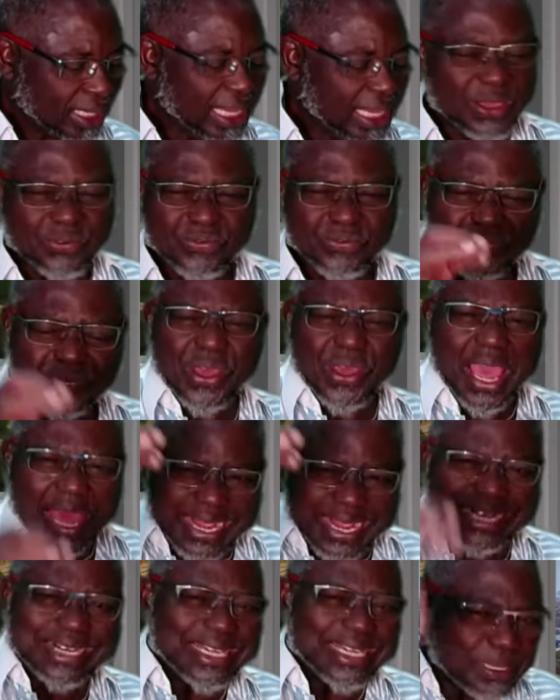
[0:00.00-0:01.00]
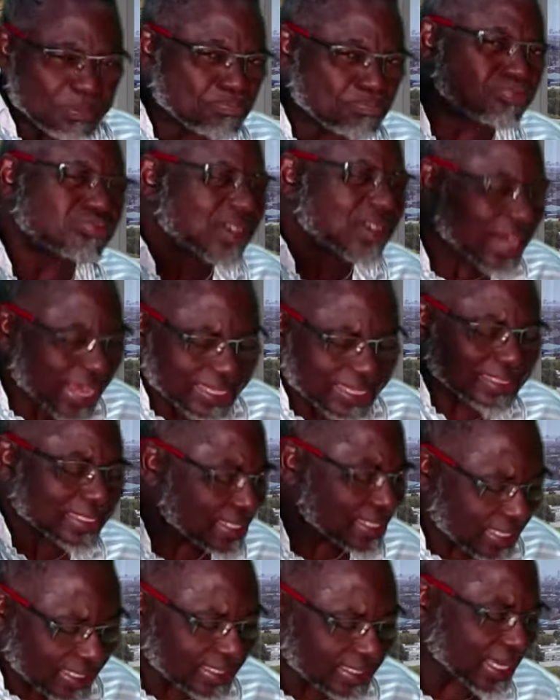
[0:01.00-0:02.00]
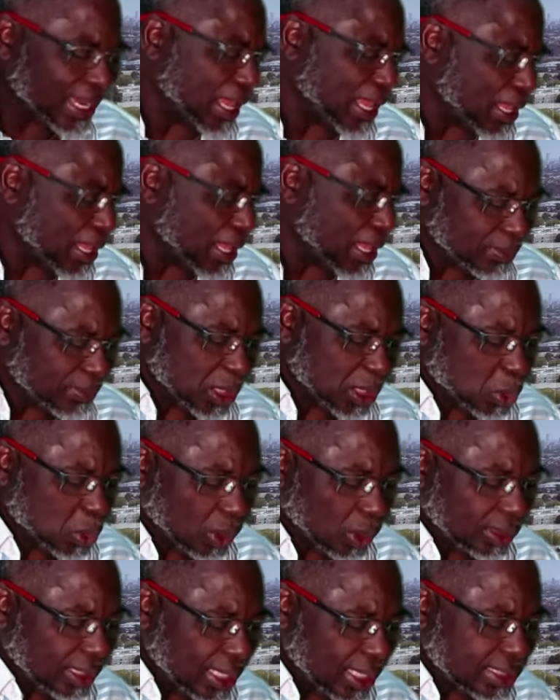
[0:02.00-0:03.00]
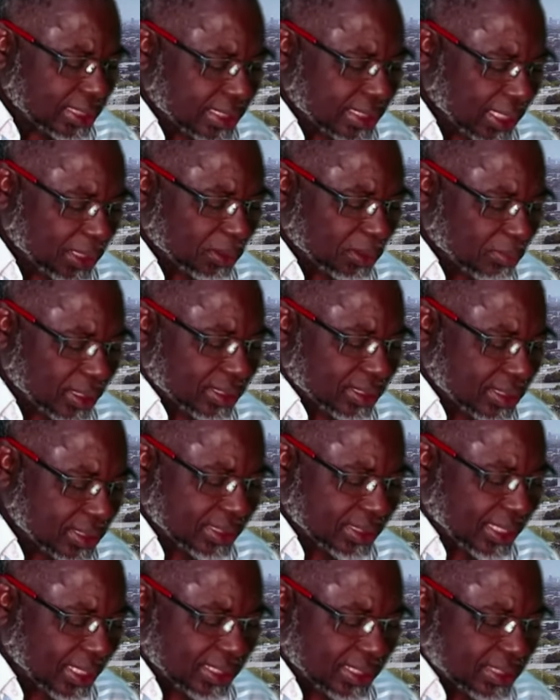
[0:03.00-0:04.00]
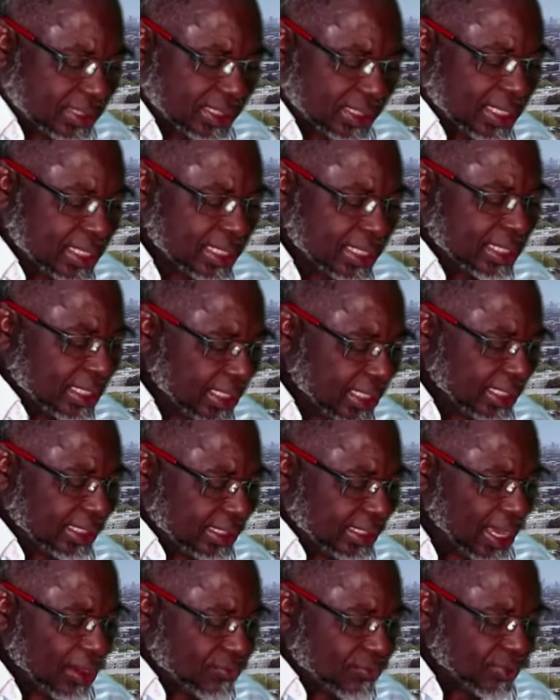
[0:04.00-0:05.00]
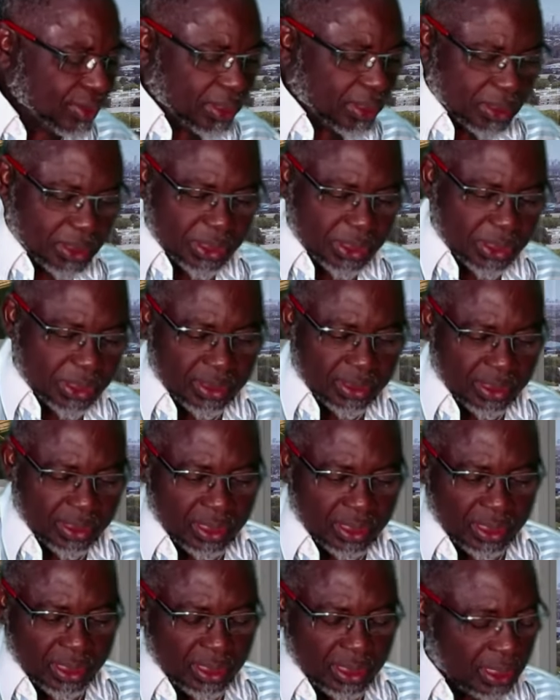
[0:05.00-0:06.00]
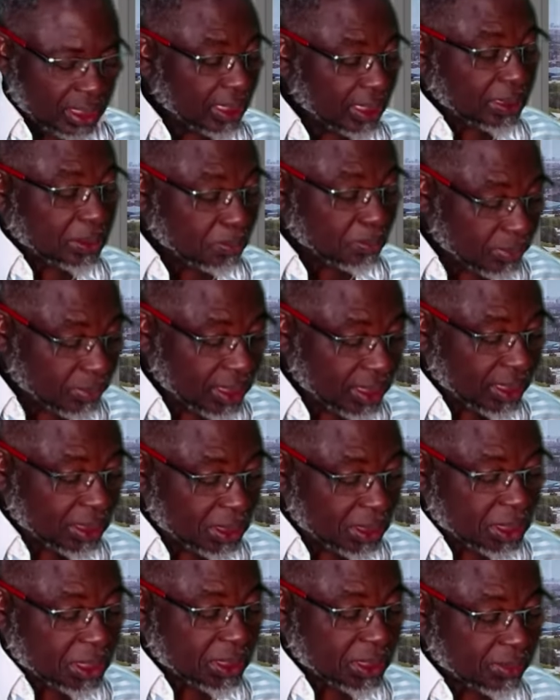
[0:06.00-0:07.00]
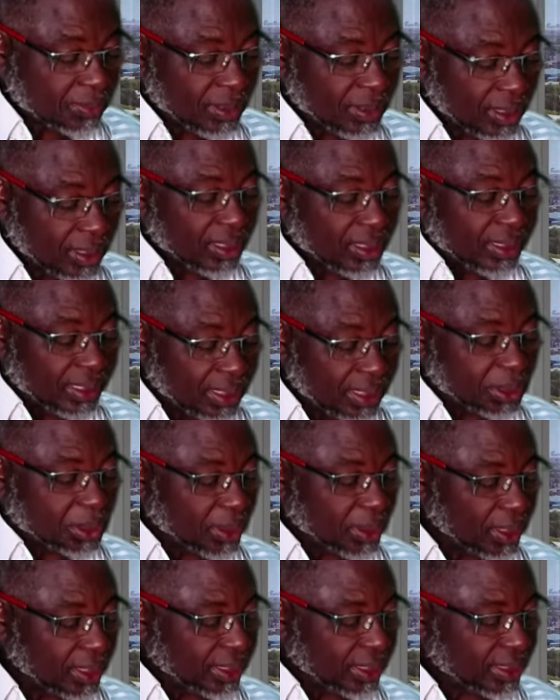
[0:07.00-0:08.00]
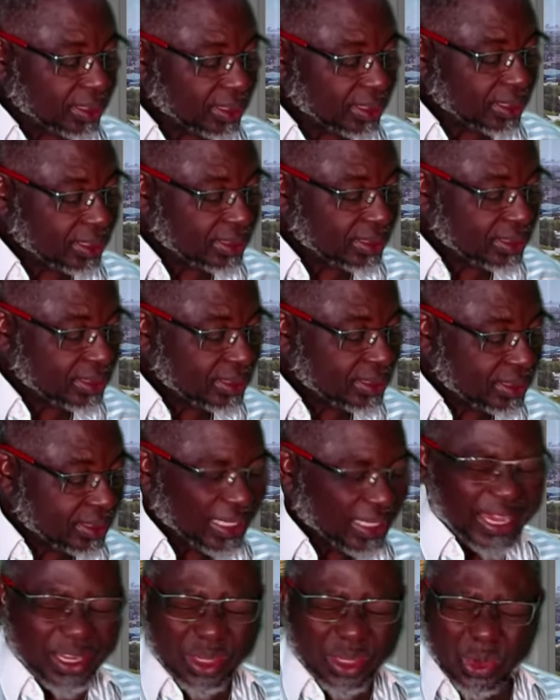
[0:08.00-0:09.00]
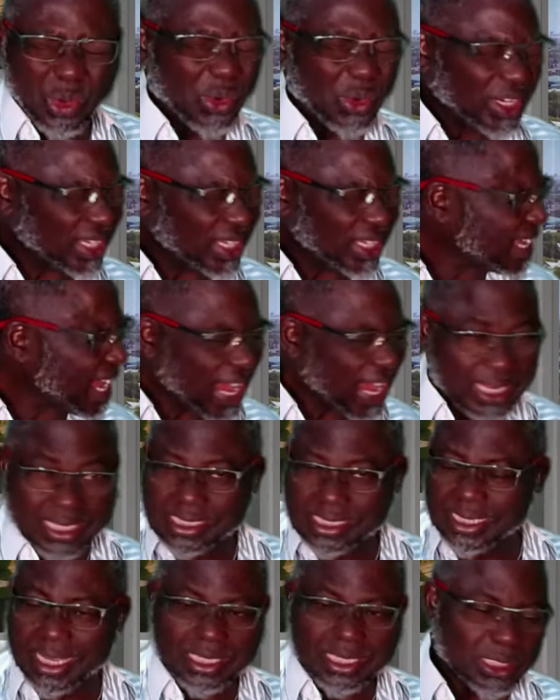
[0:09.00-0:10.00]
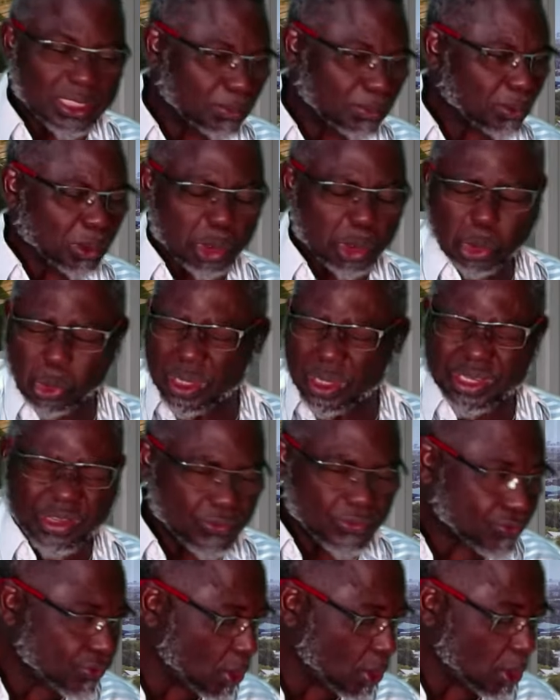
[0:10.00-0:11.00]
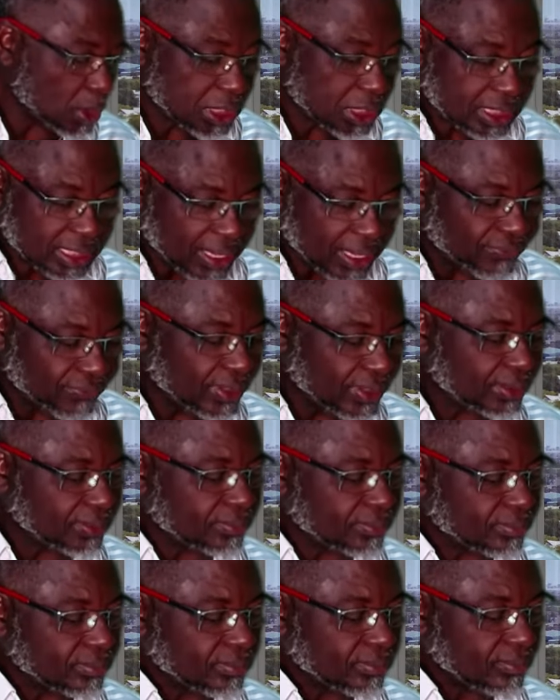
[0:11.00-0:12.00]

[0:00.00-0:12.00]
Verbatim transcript: A very present help is what that statement says in that verse. It means literally that God is accessible 24/7,